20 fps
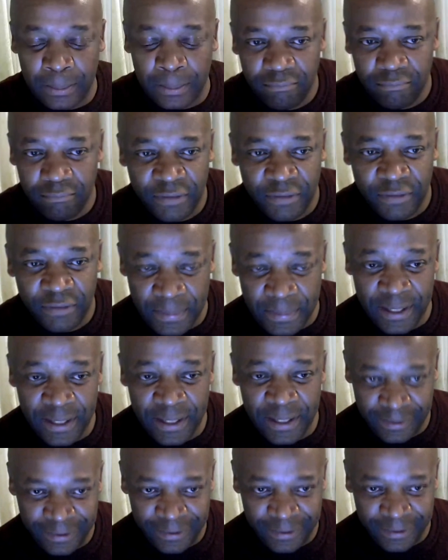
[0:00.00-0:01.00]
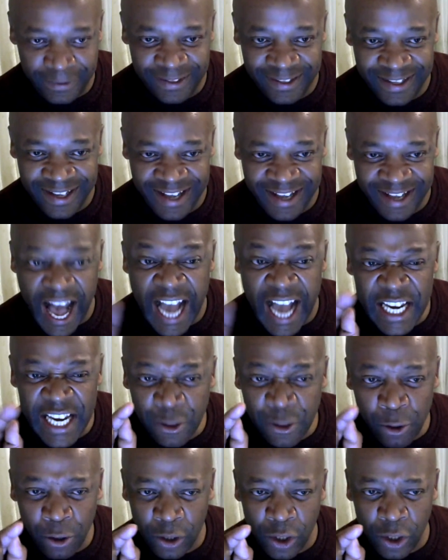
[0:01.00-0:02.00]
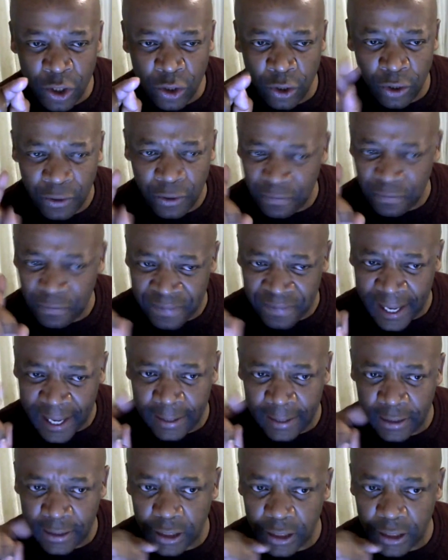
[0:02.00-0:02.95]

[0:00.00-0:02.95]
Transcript: families are in control of that.